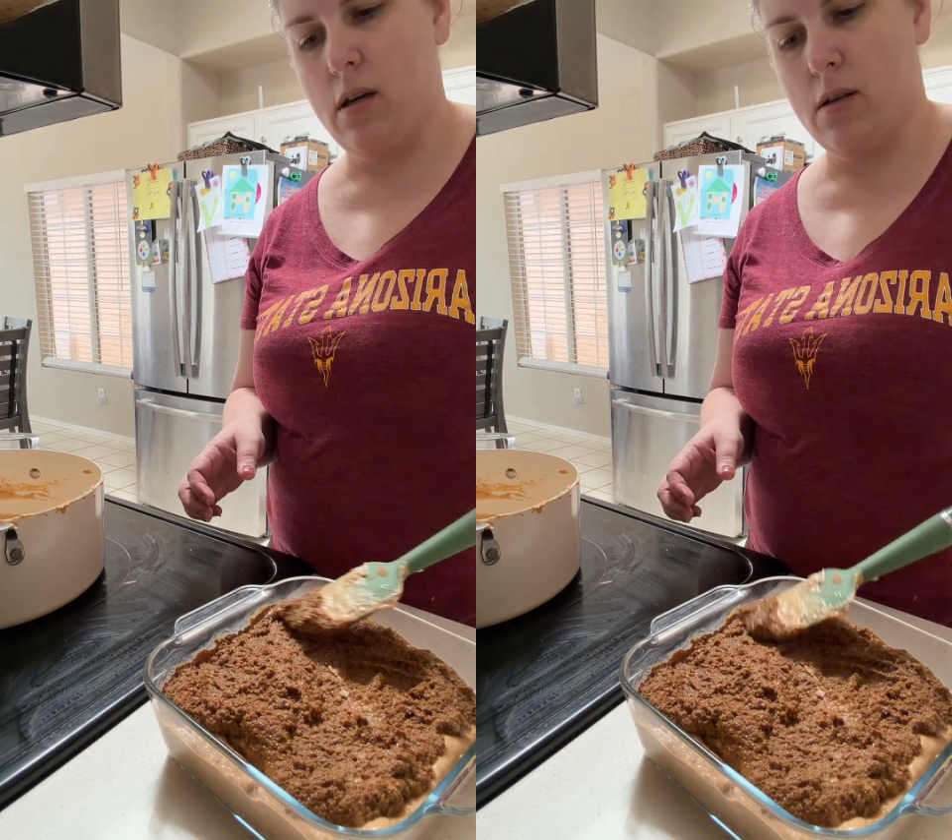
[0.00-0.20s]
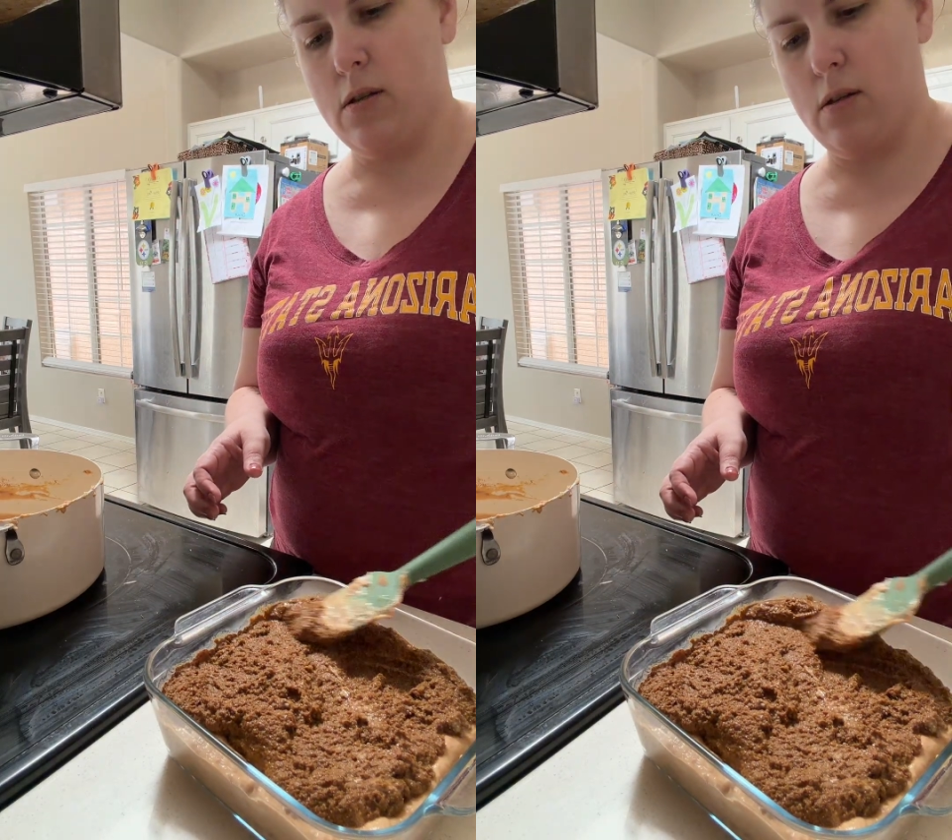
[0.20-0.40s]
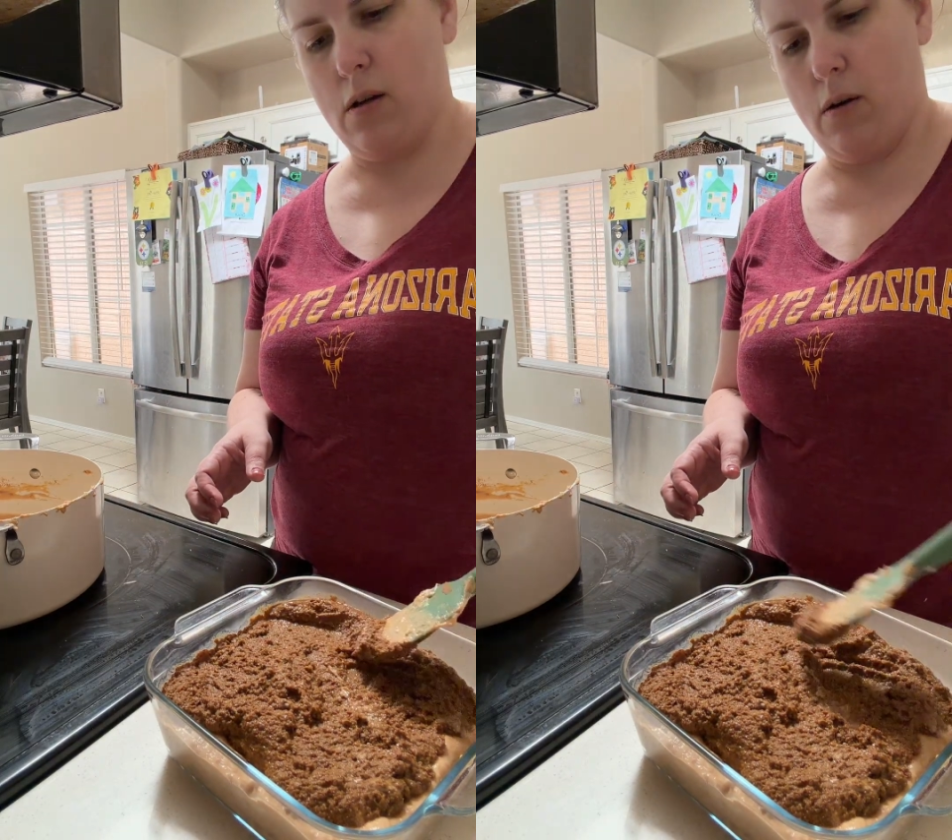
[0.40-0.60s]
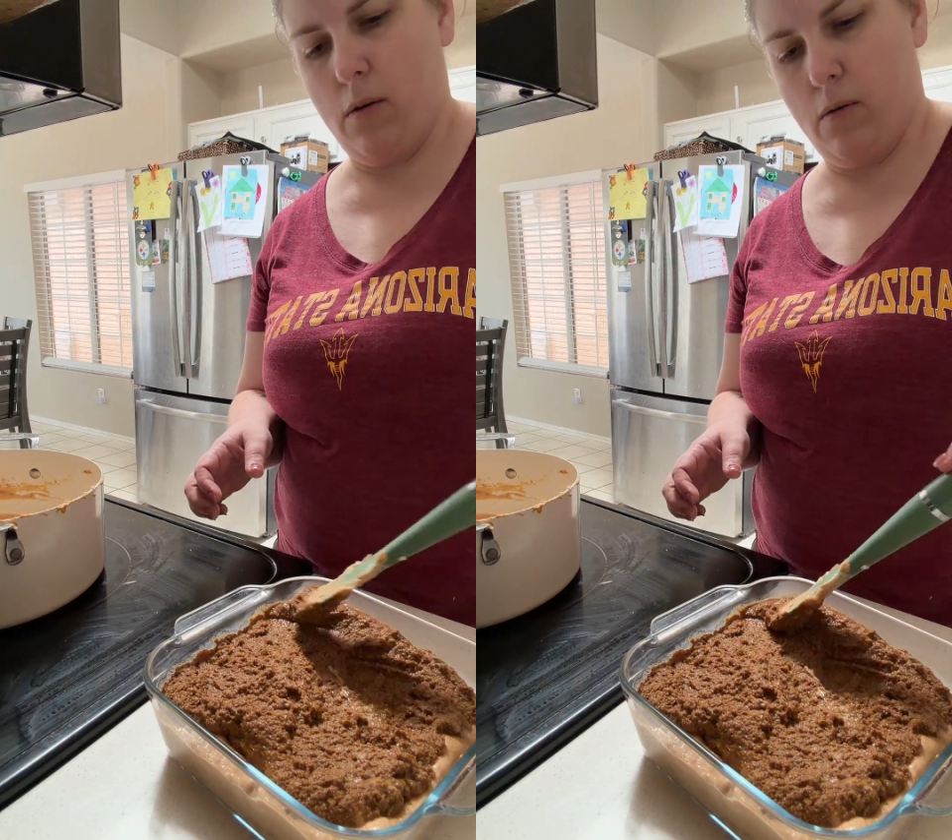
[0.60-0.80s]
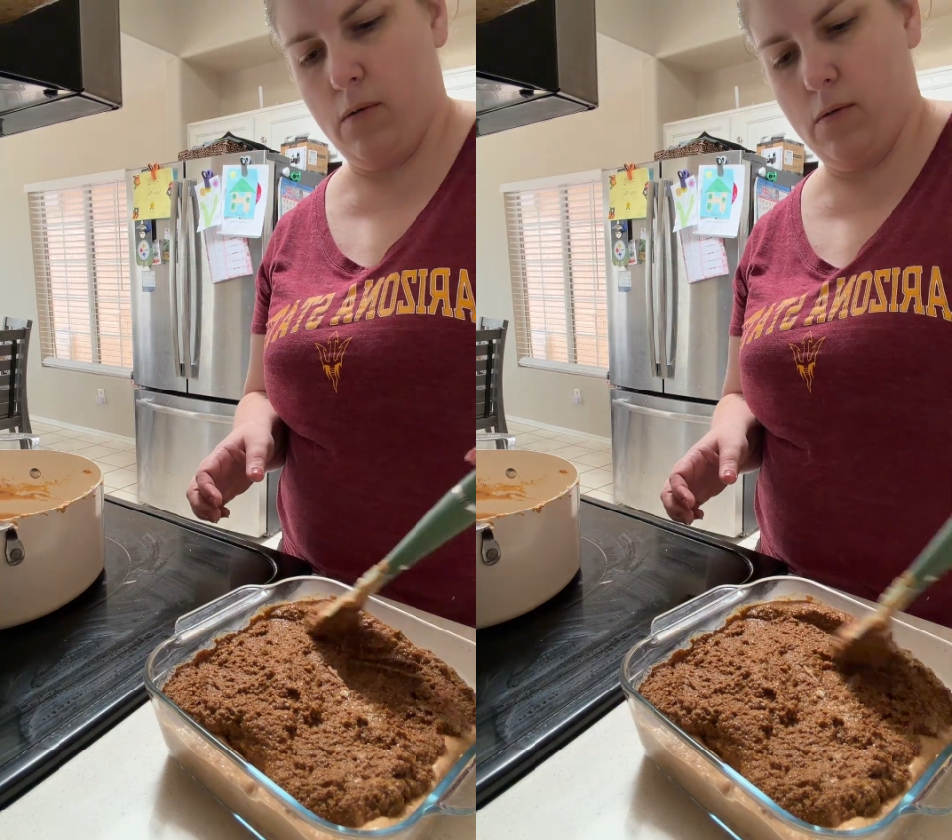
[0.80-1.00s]

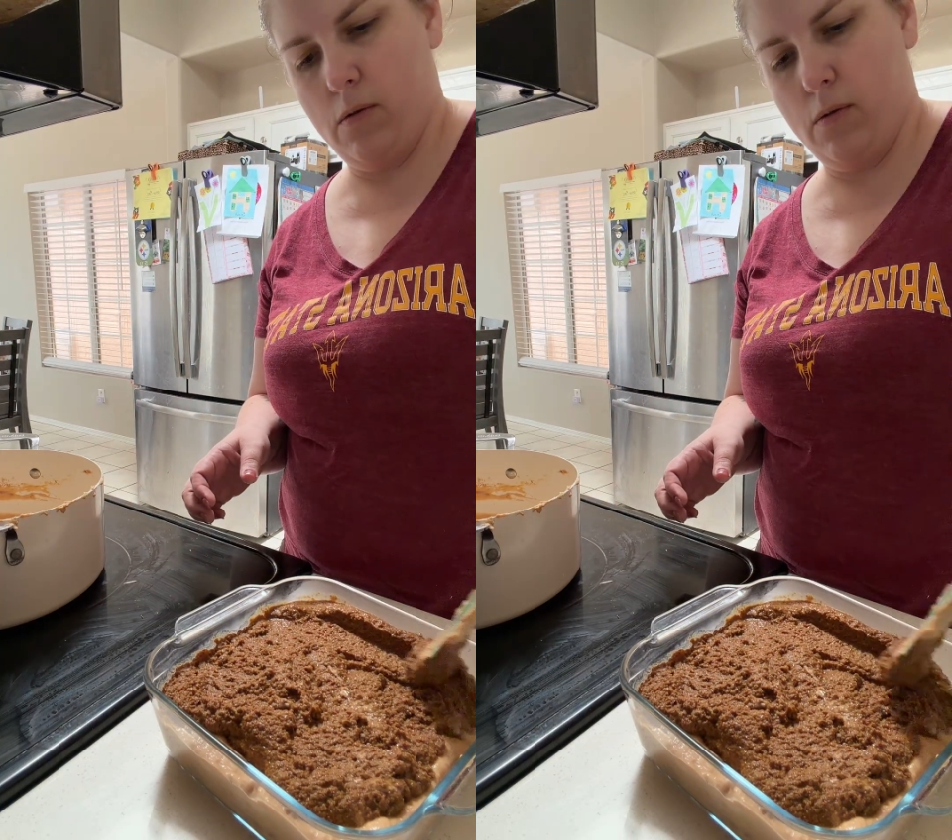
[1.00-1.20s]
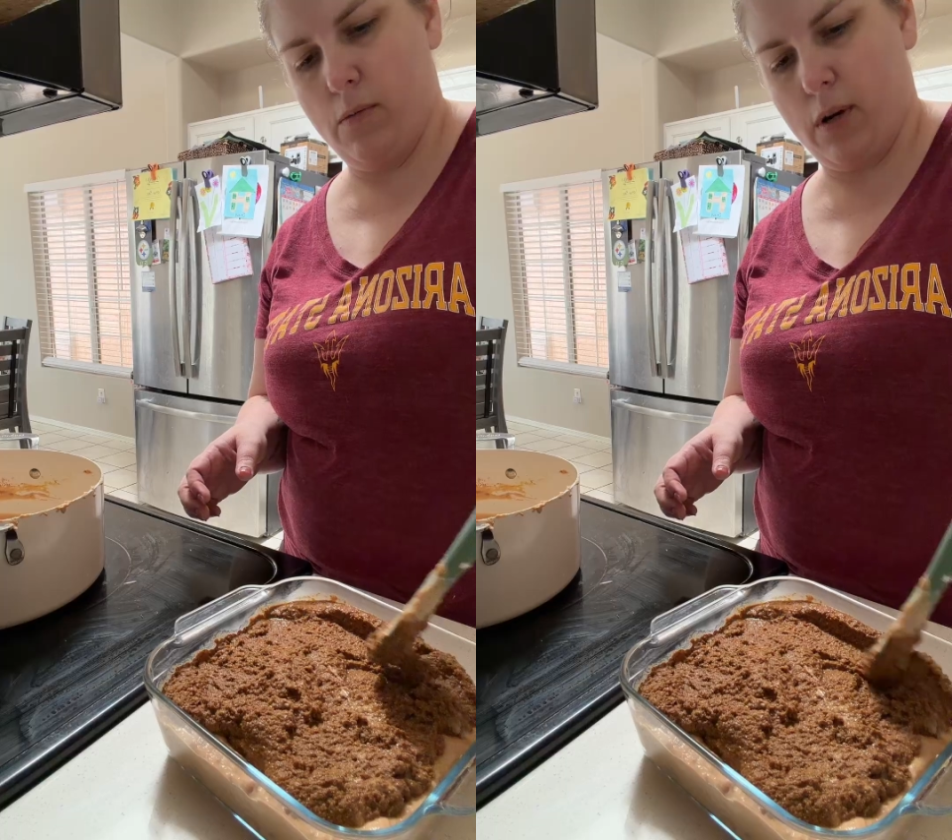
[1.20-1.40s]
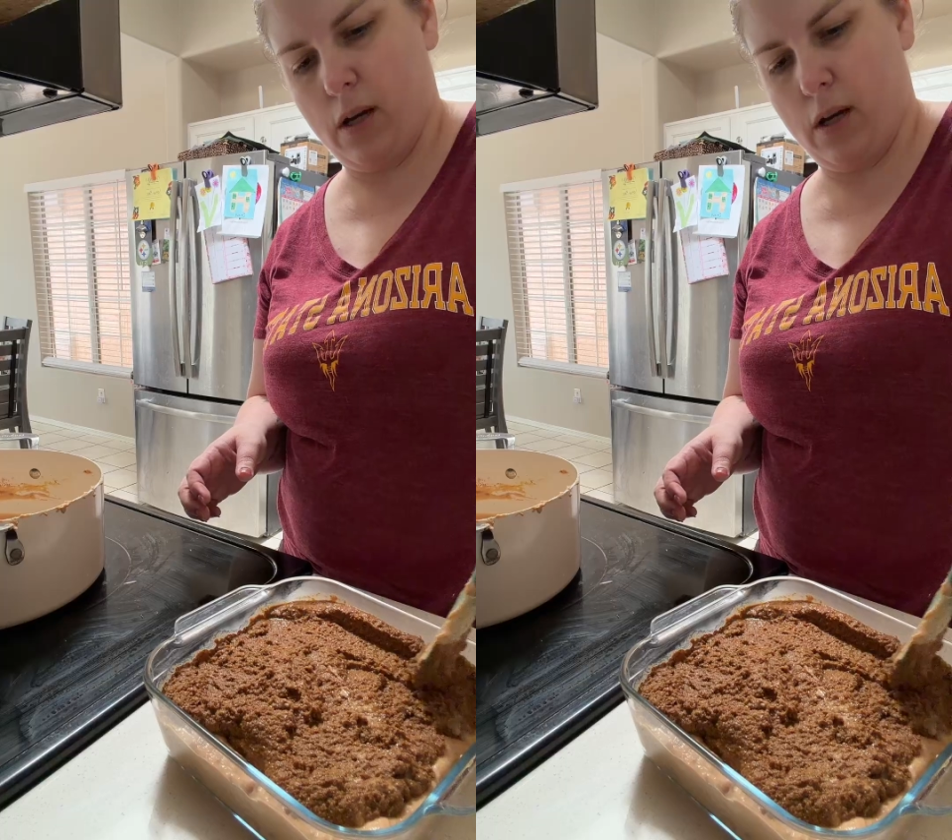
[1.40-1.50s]
So we're